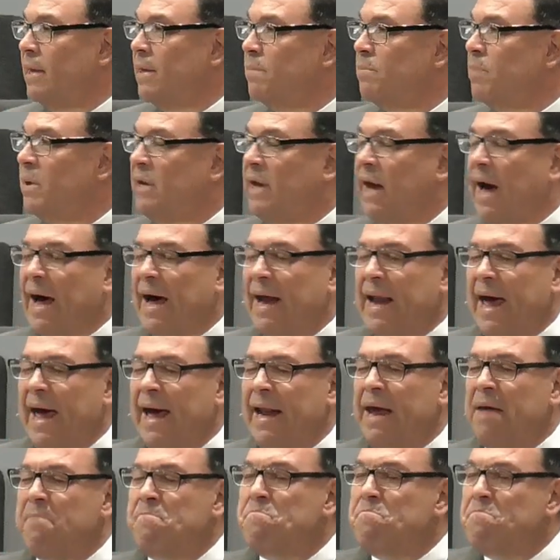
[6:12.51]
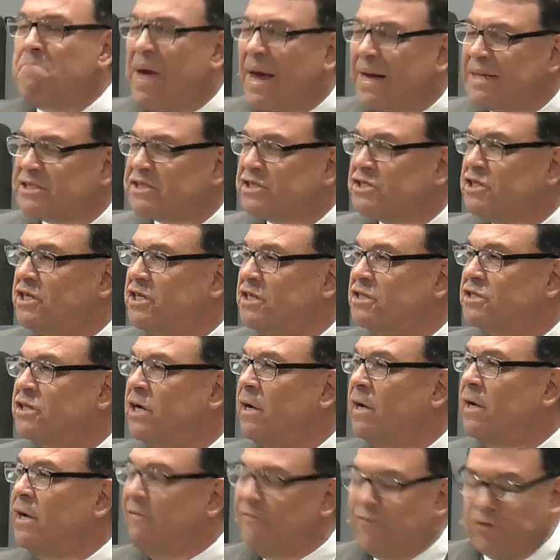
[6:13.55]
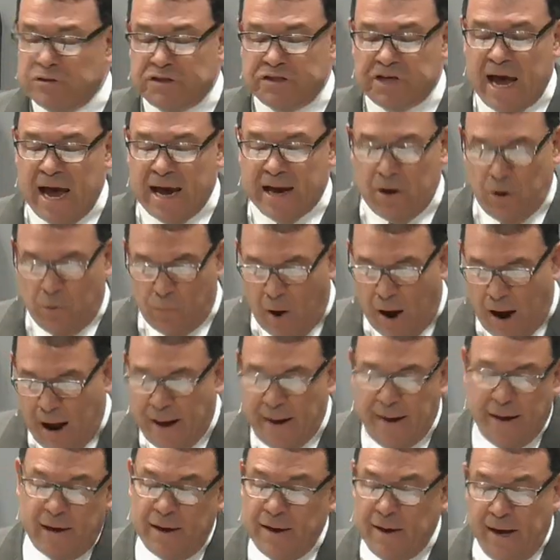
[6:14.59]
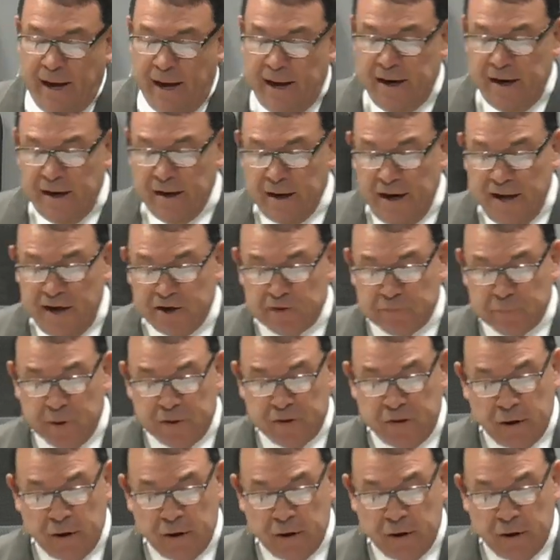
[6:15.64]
But God had a message for Zechariah and Elizabeth.